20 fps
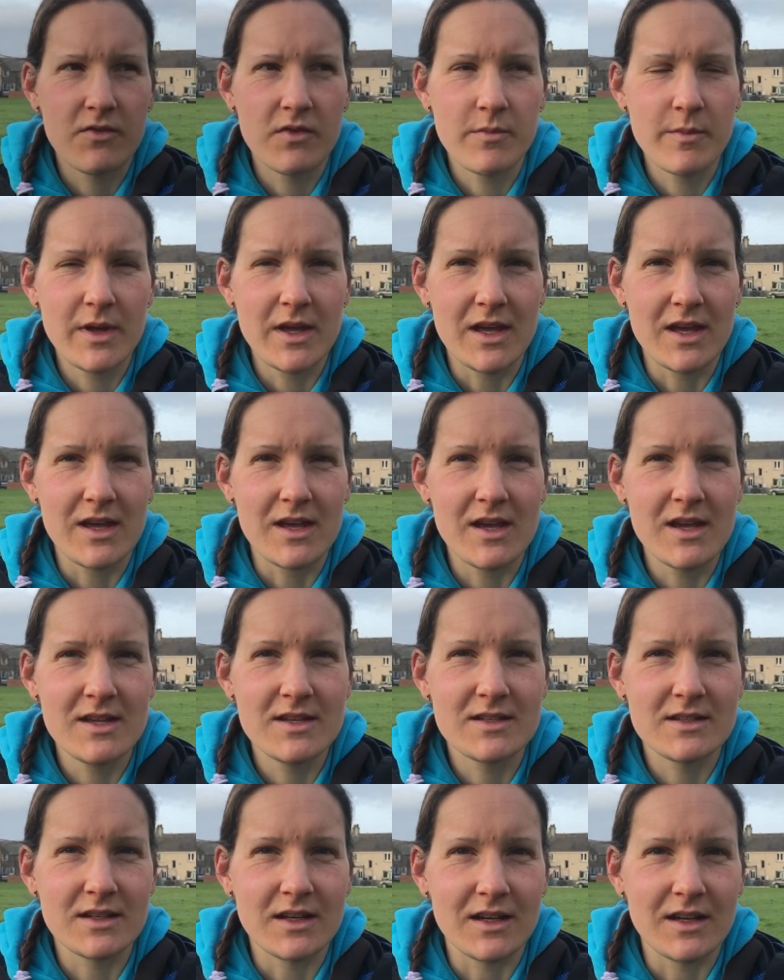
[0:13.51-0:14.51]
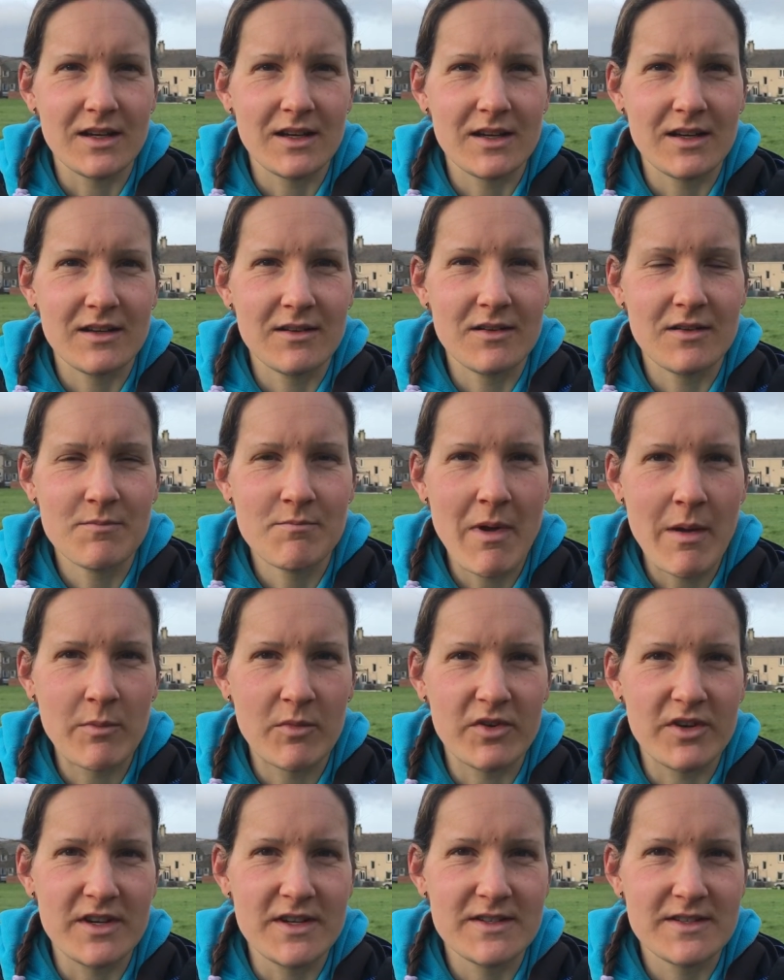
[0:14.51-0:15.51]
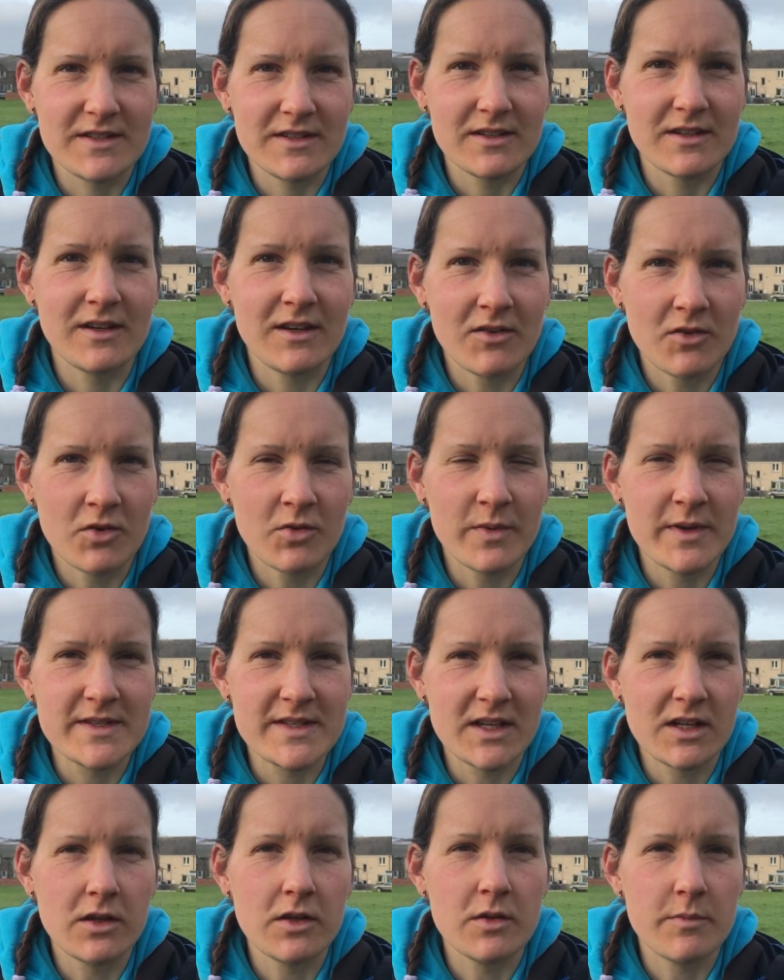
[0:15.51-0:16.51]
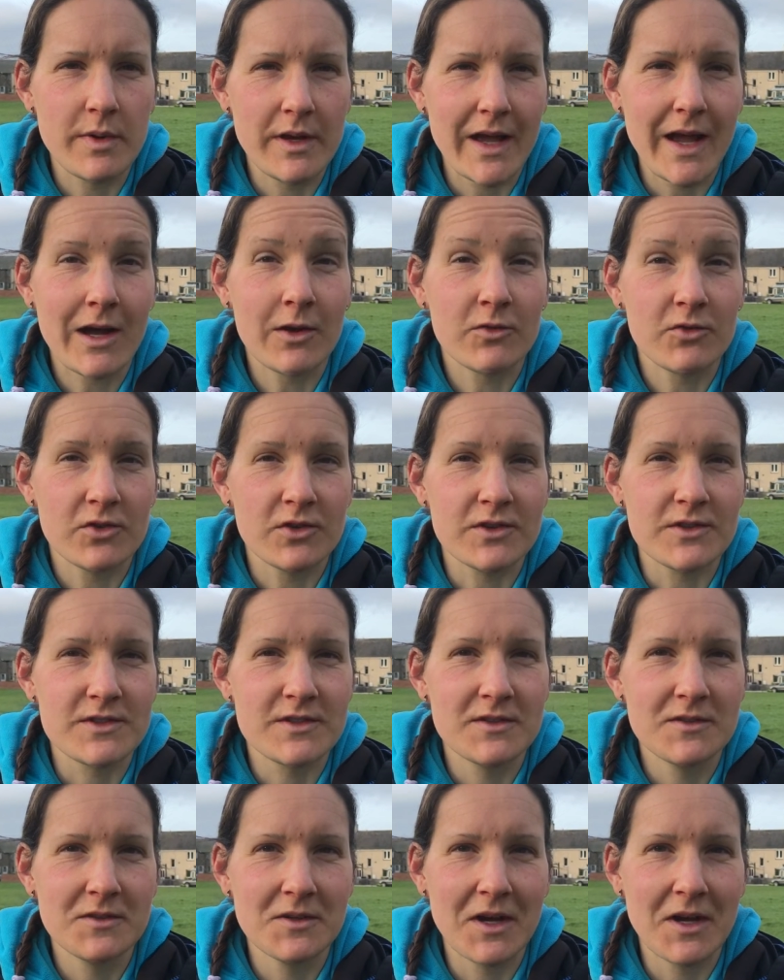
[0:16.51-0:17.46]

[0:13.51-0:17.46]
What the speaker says: me, Easter memories always include being outdoors.